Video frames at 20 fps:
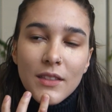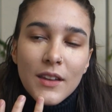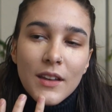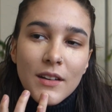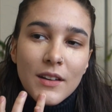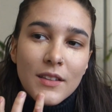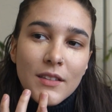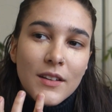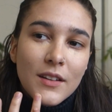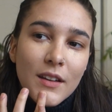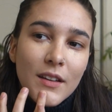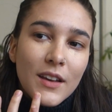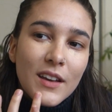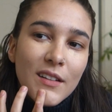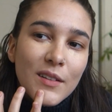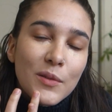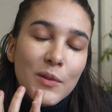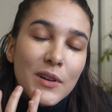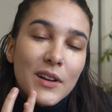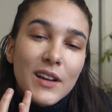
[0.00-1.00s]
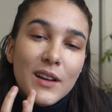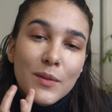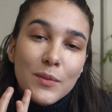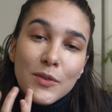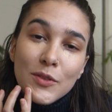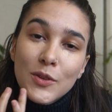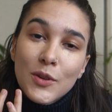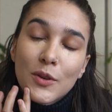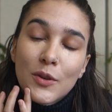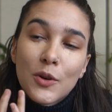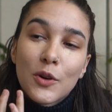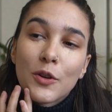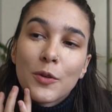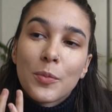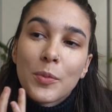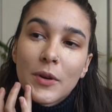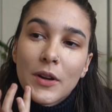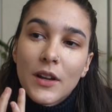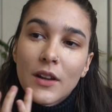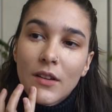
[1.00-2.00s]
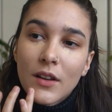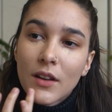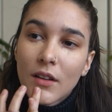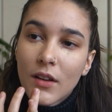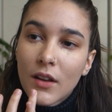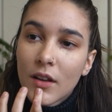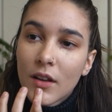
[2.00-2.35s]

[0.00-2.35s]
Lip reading: the end of the day, and when it comes to a corporate